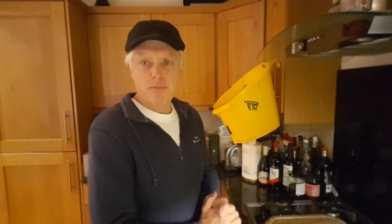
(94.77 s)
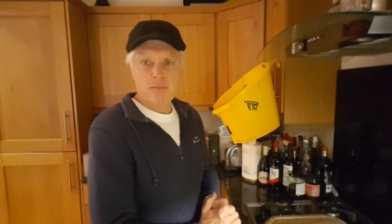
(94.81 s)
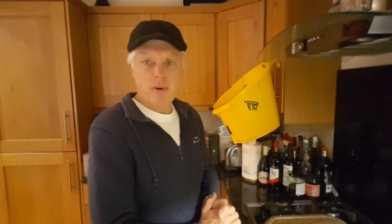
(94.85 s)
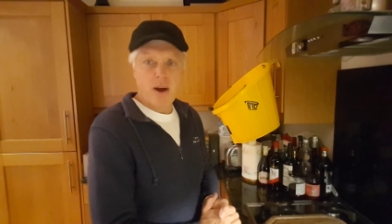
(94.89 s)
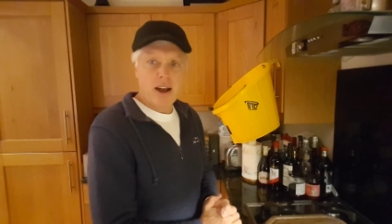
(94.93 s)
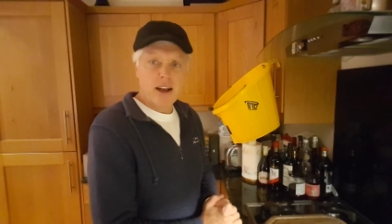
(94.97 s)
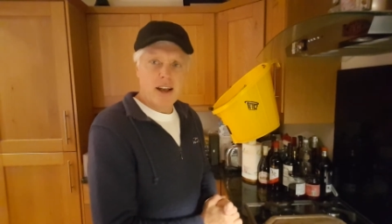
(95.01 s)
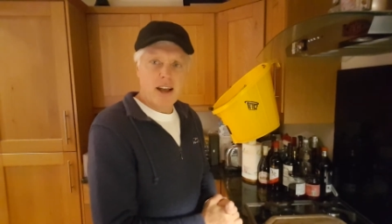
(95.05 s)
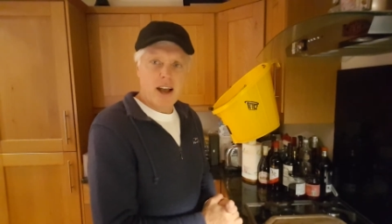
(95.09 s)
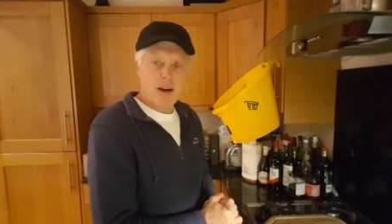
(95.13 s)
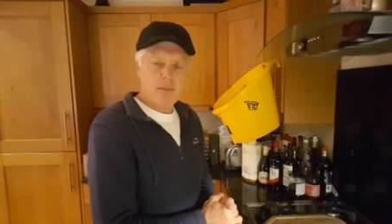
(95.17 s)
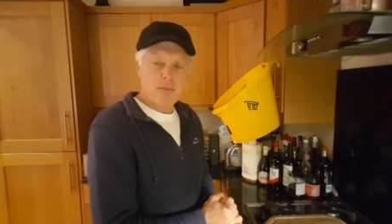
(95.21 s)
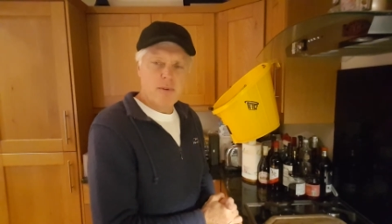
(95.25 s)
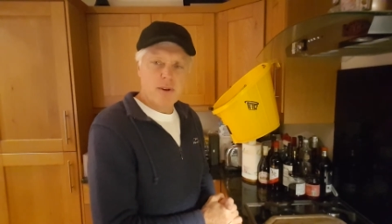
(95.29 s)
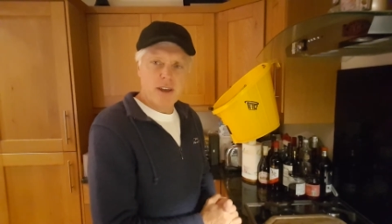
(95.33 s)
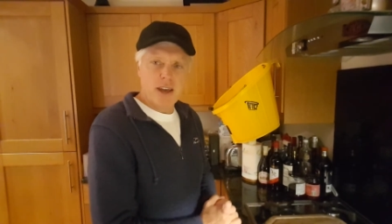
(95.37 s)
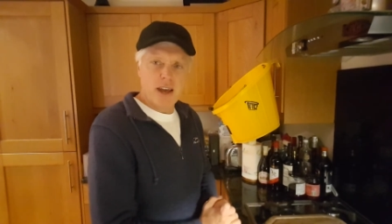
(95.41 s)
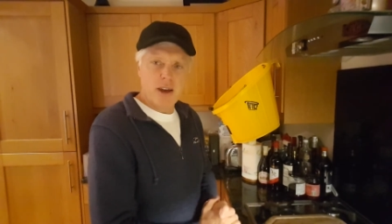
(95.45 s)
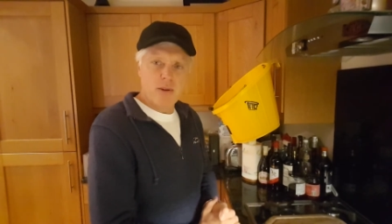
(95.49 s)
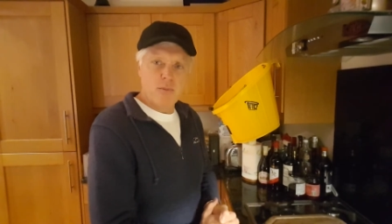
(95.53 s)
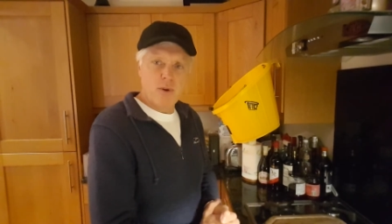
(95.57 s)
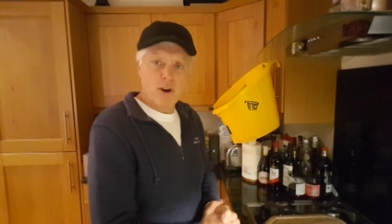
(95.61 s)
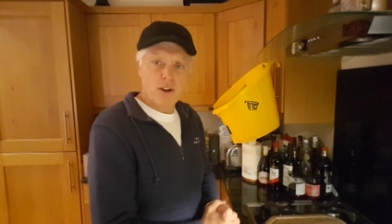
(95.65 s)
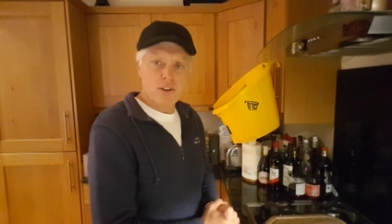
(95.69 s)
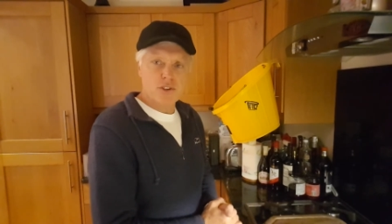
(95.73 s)
back up
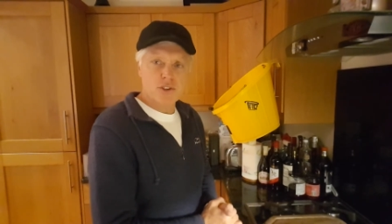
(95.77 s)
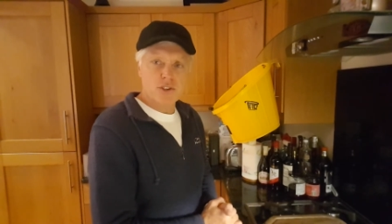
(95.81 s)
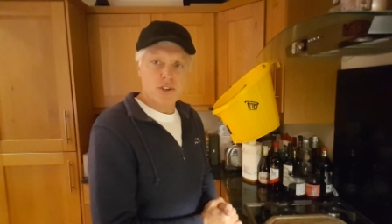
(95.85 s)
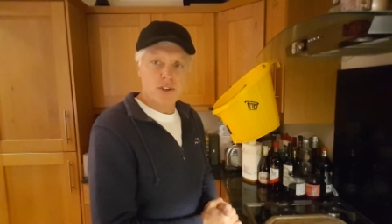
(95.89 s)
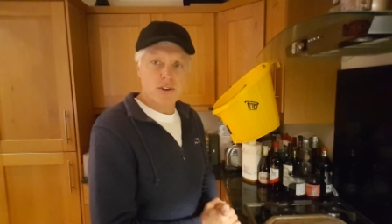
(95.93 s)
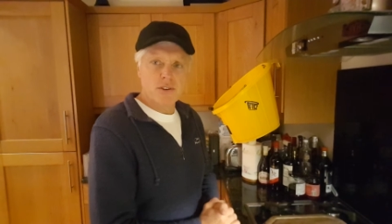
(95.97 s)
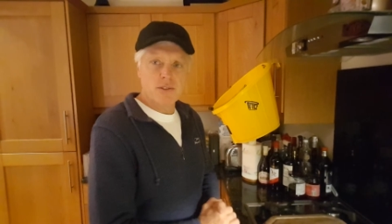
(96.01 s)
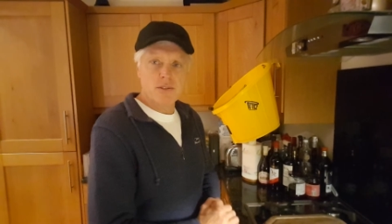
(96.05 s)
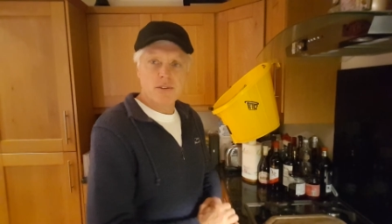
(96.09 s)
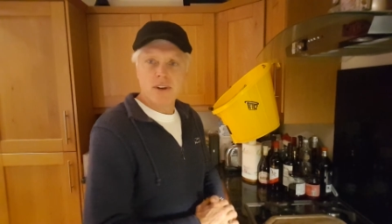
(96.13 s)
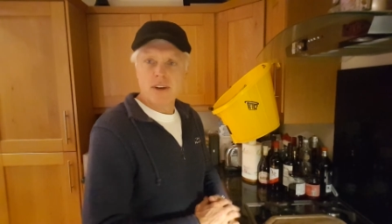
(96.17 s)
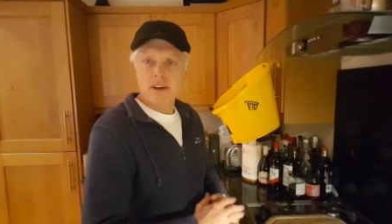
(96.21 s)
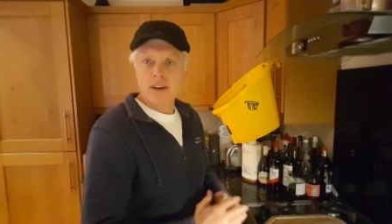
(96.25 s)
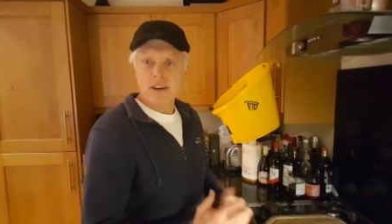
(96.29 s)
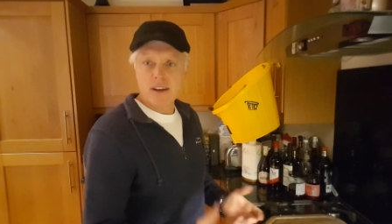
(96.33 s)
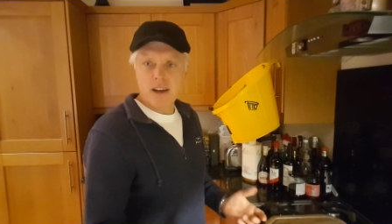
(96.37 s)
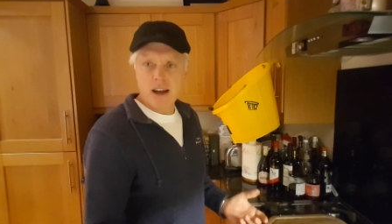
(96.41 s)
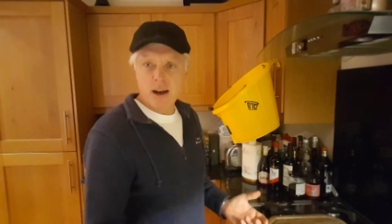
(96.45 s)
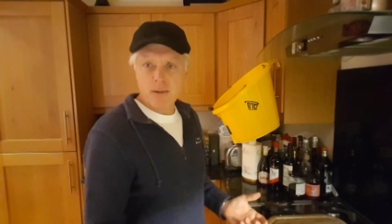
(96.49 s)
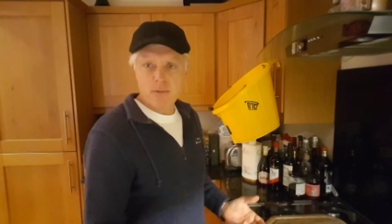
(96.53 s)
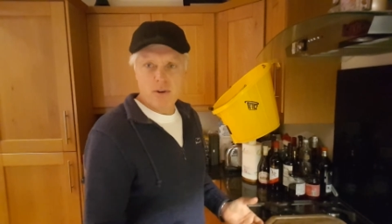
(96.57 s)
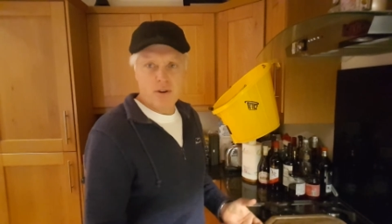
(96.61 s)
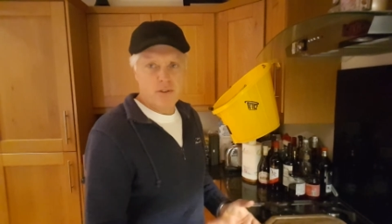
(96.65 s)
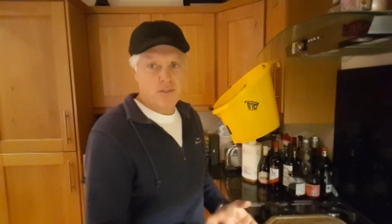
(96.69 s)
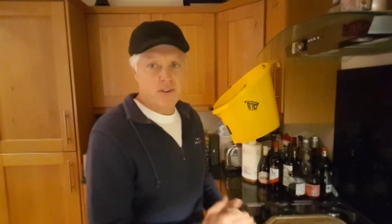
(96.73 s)
again once you
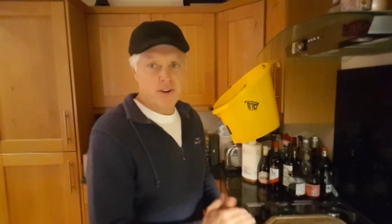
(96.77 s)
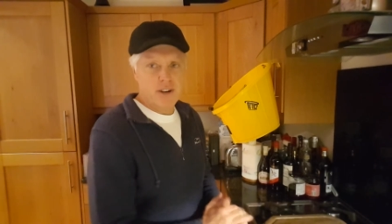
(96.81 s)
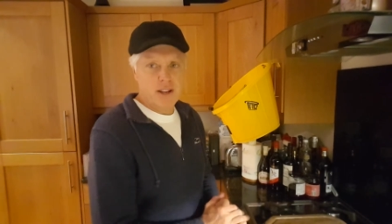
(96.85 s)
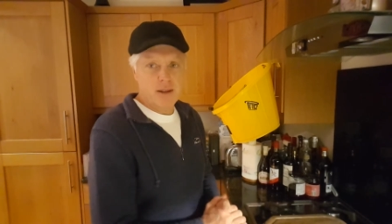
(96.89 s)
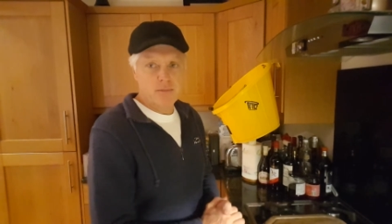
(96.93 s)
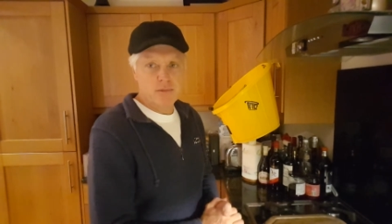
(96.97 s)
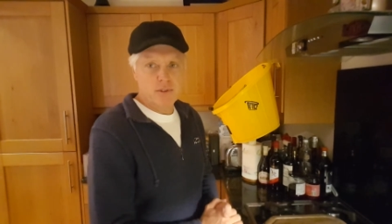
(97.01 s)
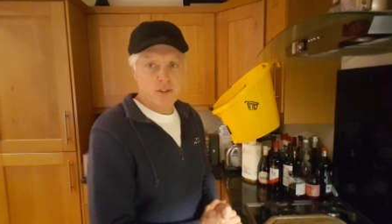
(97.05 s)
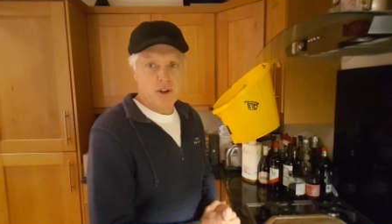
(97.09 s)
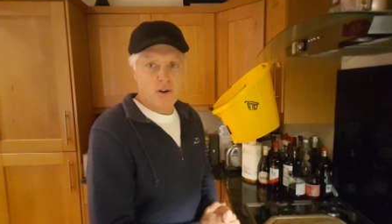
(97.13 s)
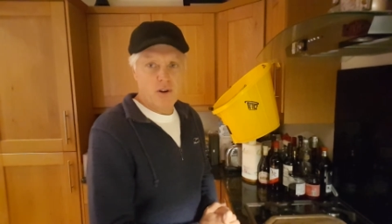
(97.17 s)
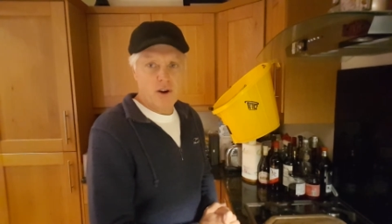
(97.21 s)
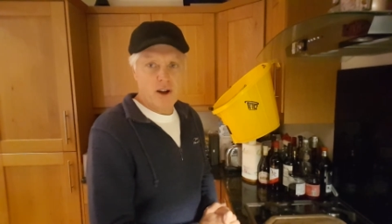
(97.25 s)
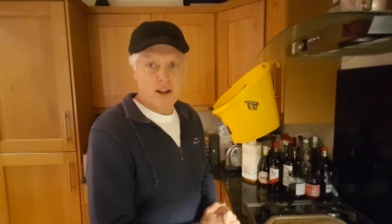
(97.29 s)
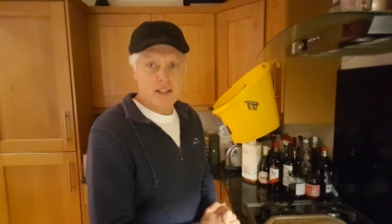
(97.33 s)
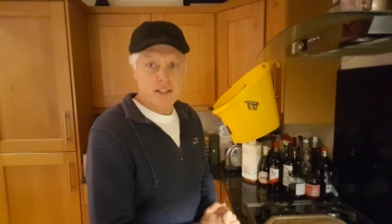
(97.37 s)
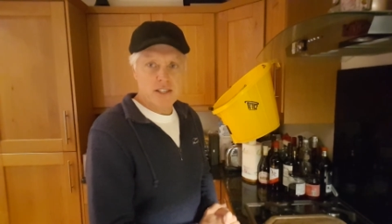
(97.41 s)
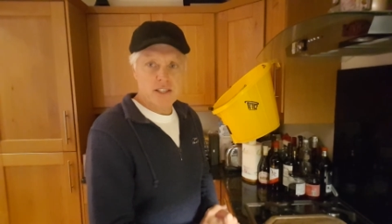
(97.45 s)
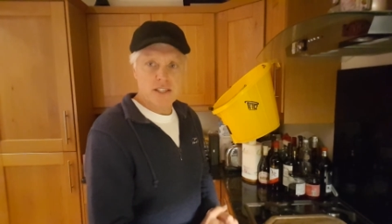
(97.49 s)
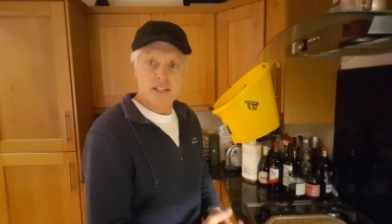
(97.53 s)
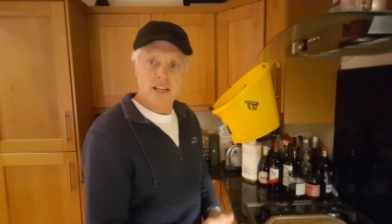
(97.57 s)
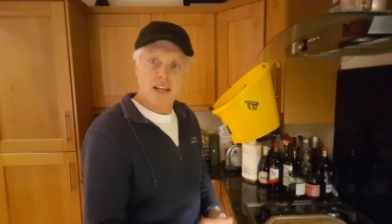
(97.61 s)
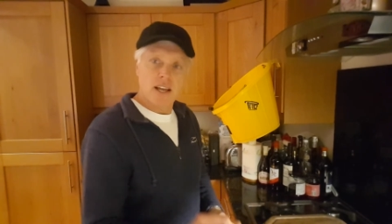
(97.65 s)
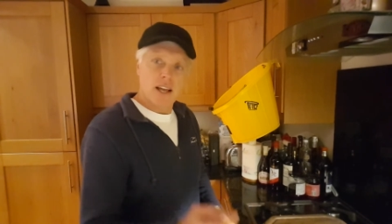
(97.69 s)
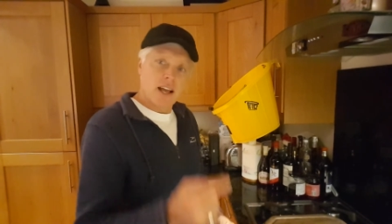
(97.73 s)
come off of them
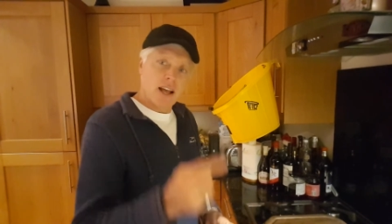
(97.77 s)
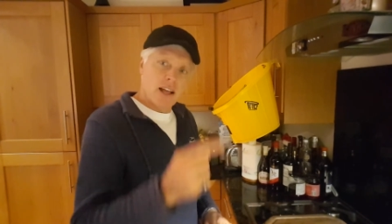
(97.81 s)
diets.